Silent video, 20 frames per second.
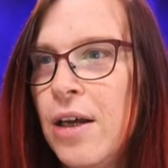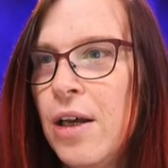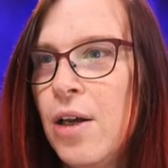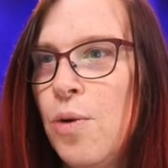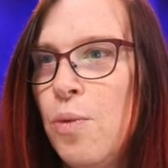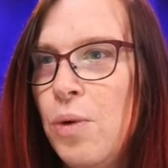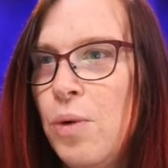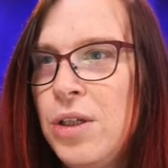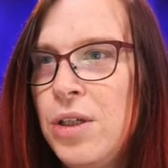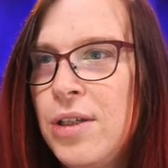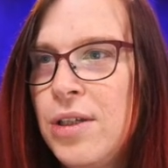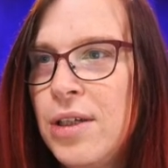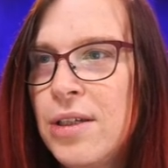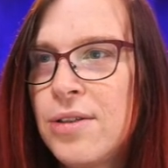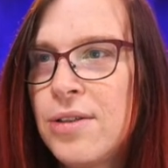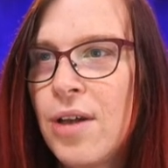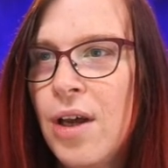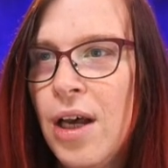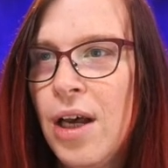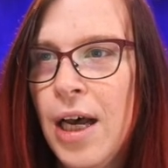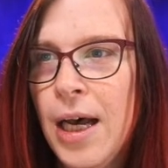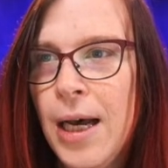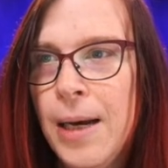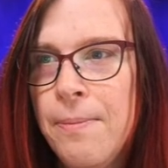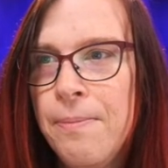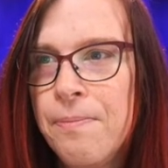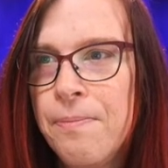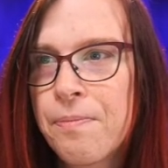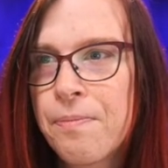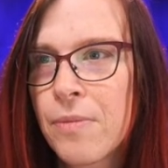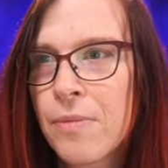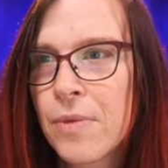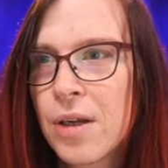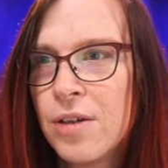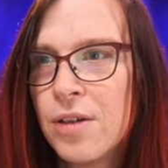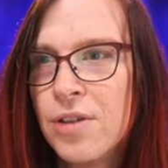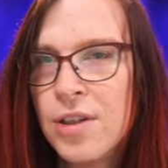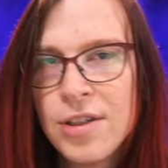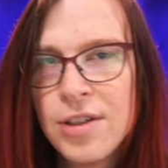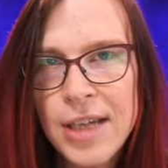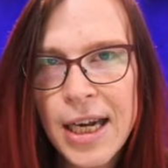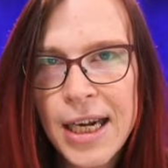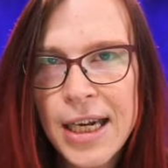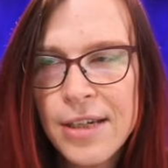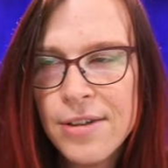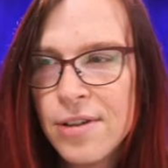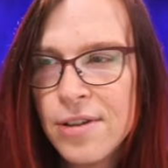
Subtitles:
which is the second